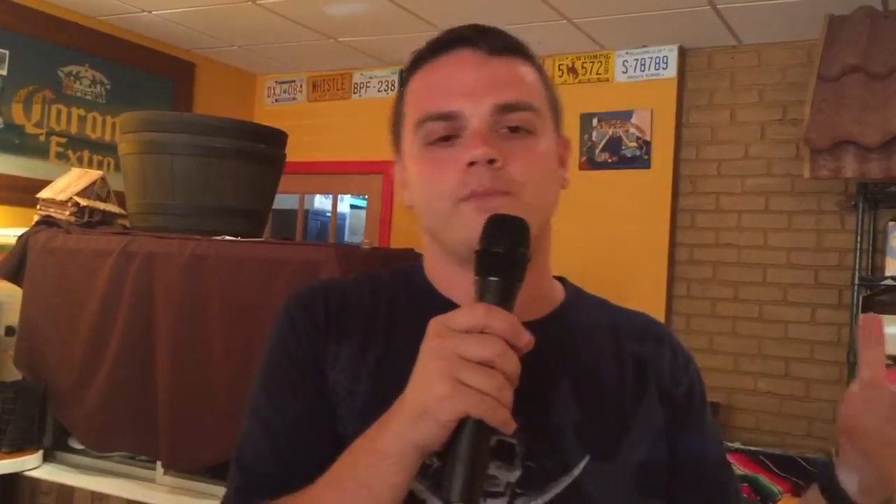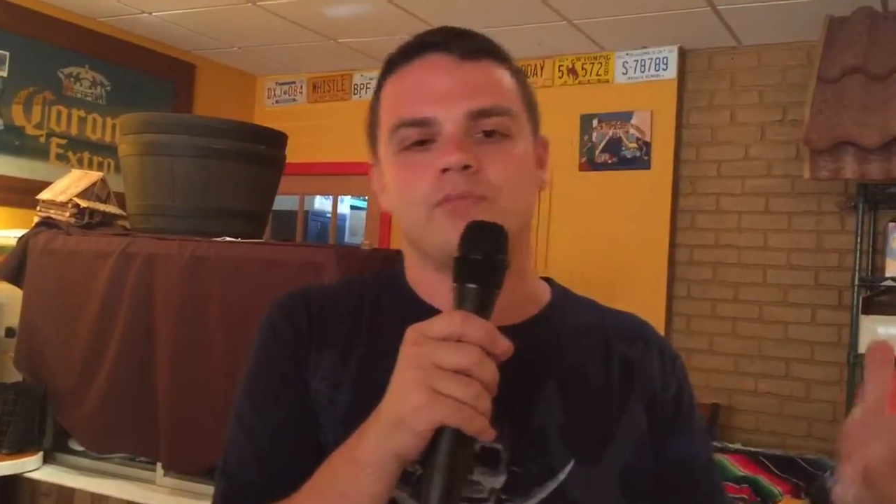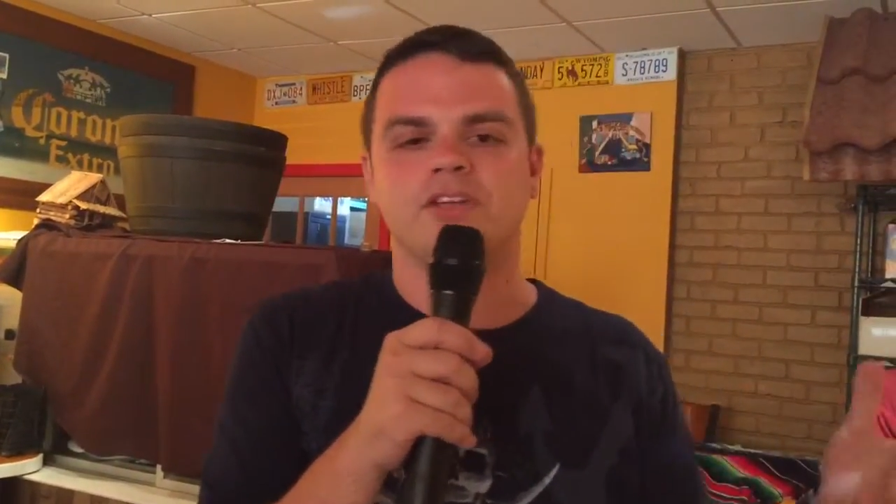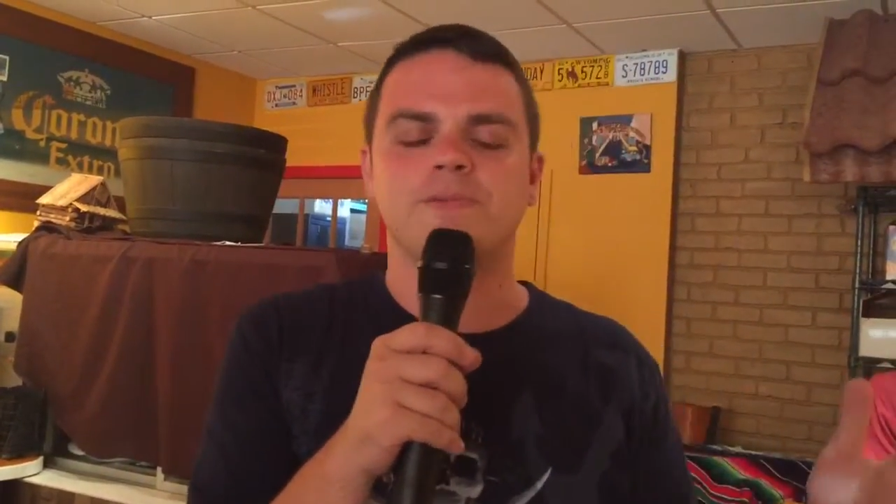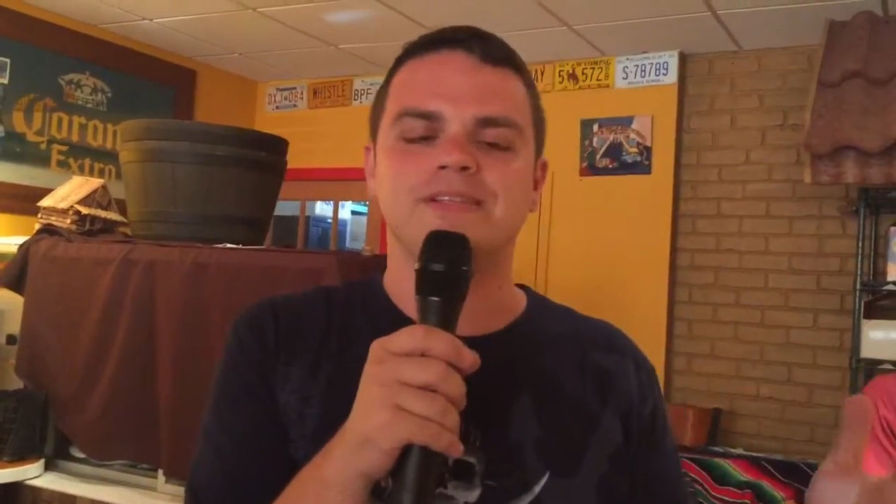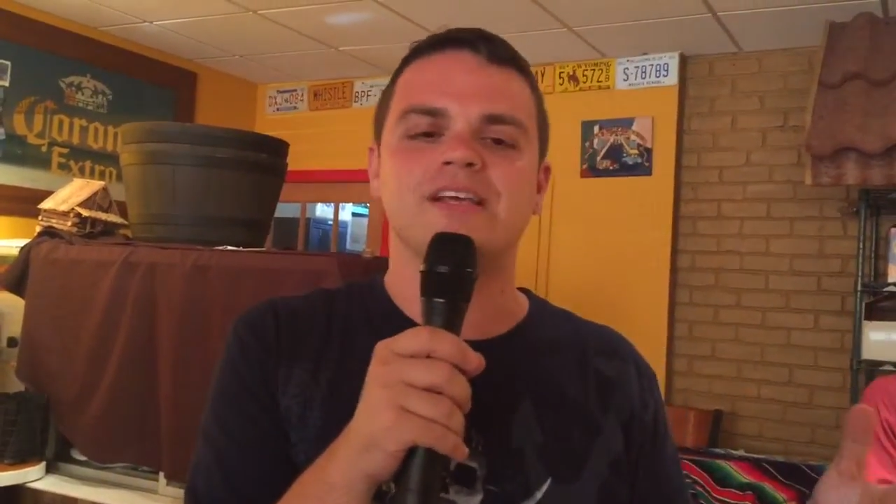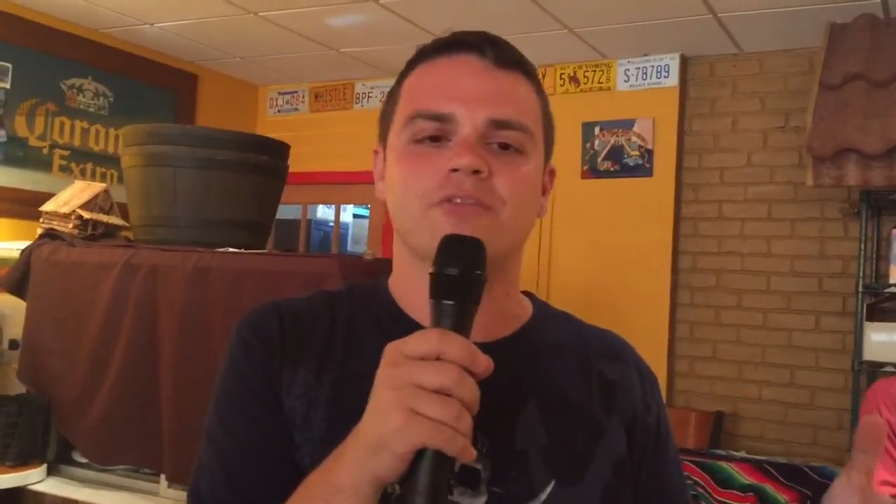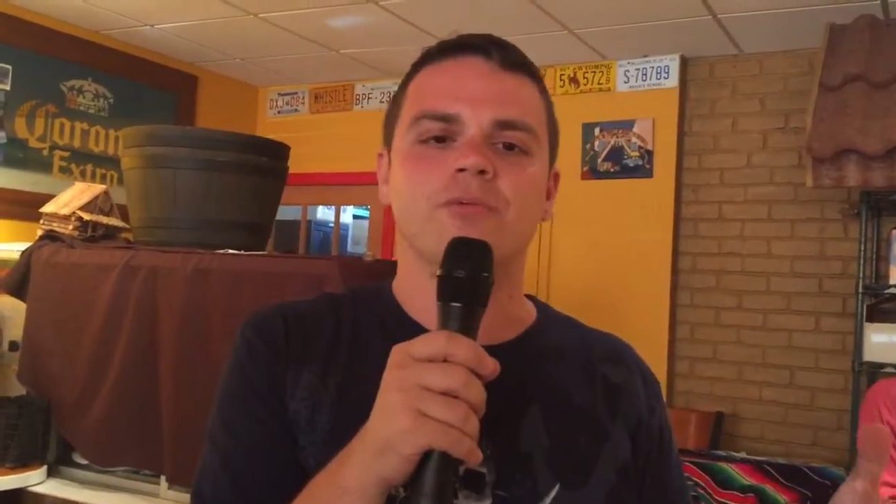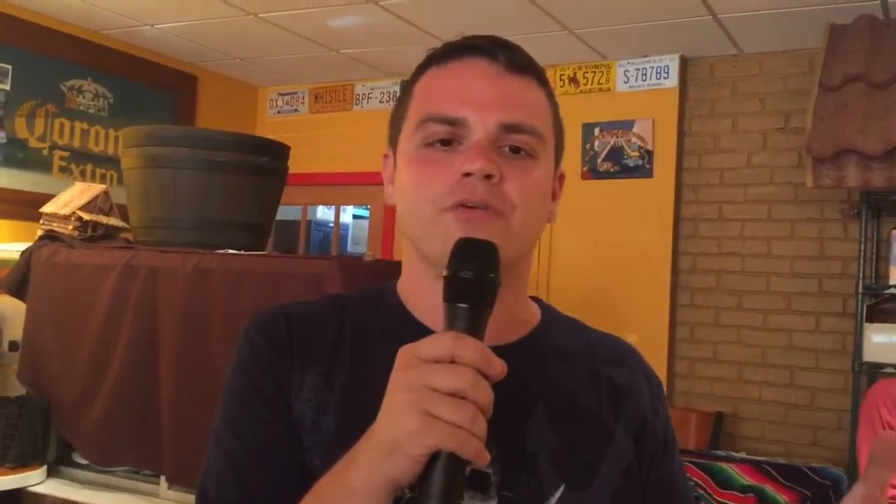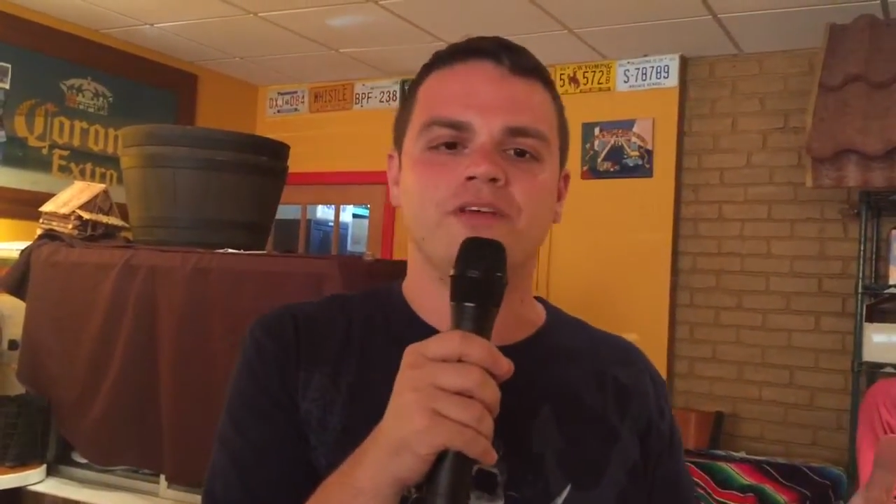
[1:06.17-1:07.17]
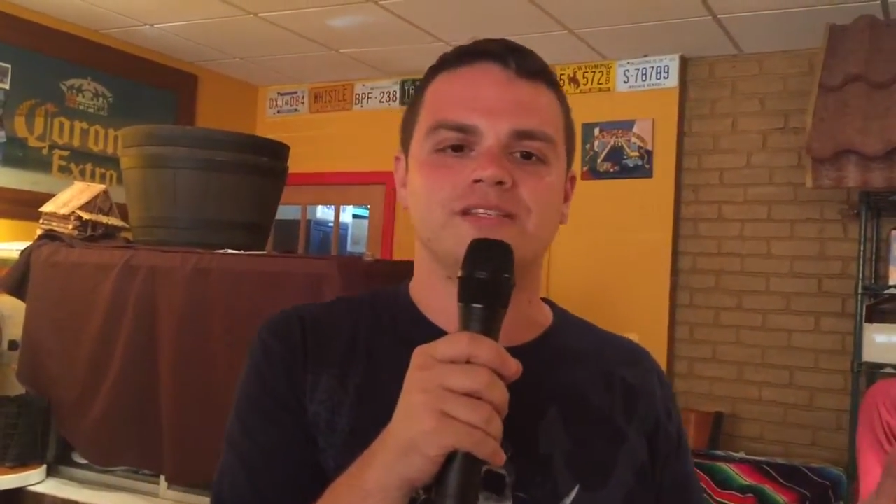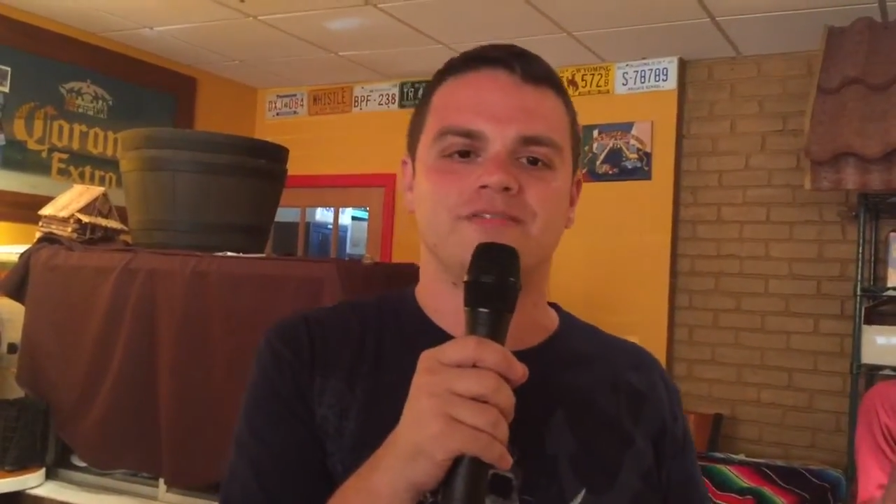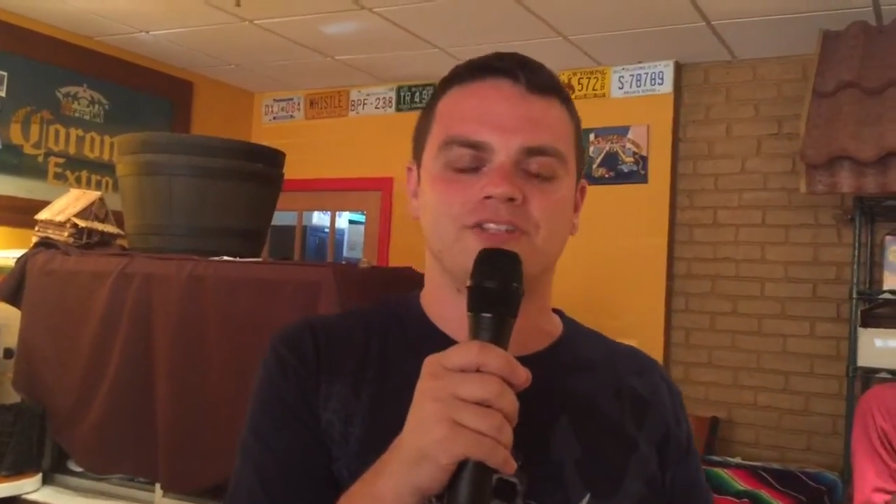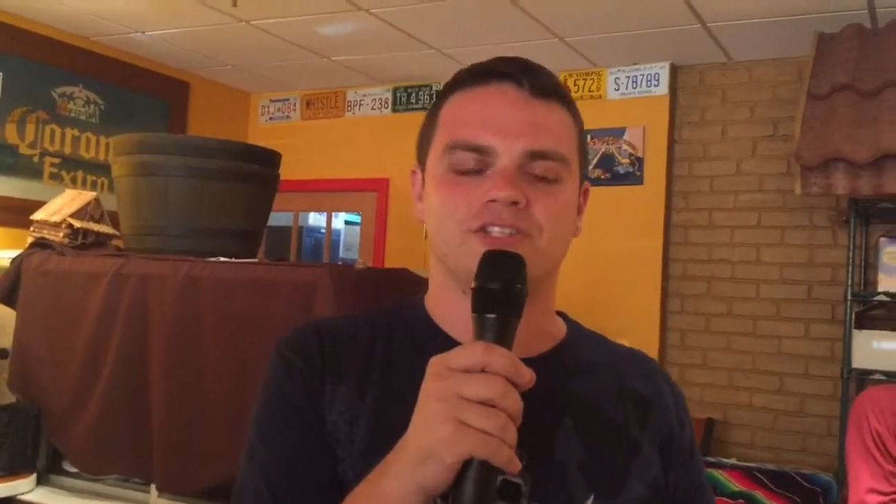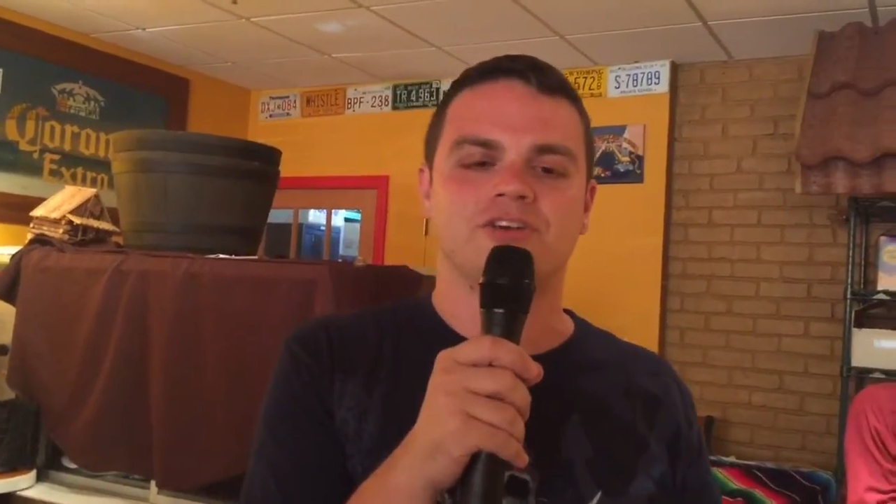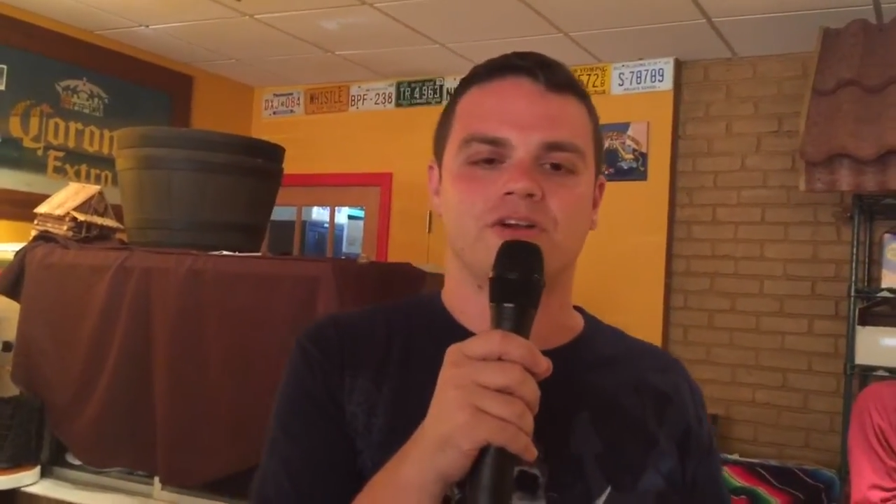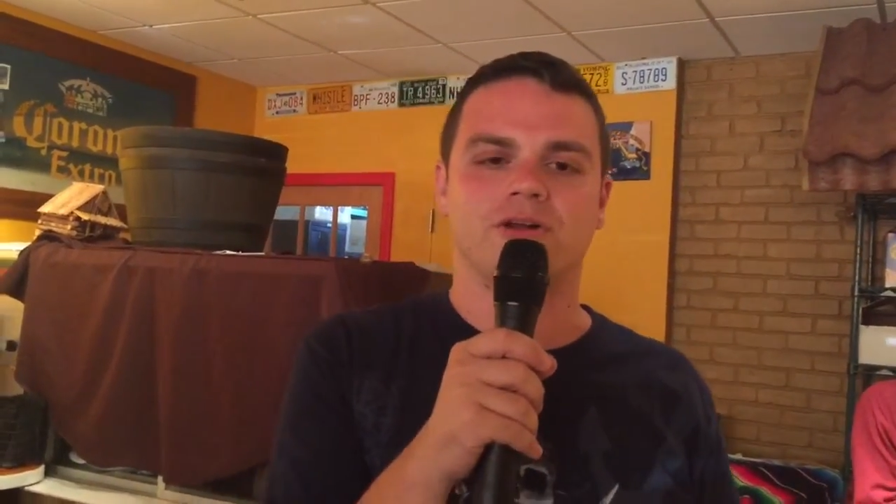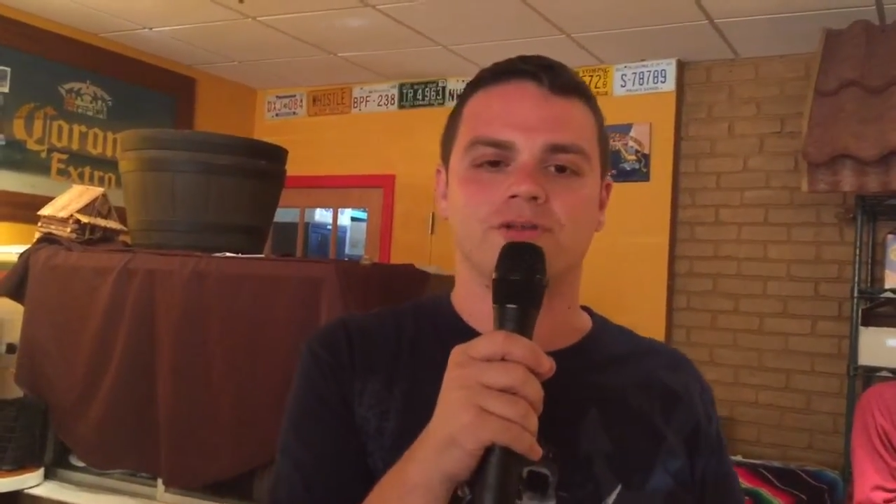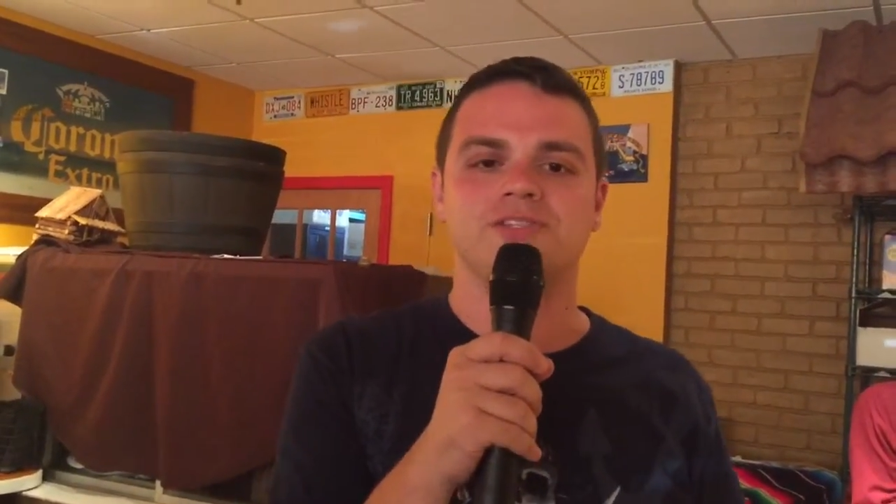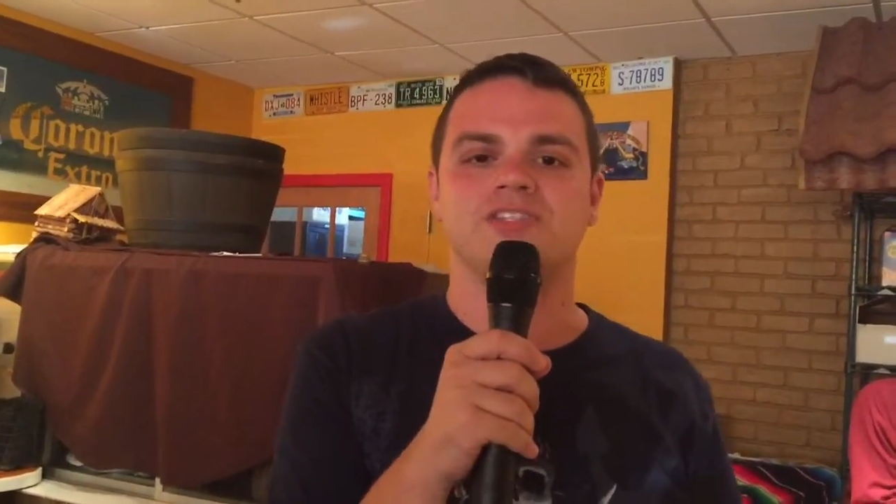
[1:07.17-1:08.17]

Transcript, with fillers: there's been several movies of Ninja Turtles,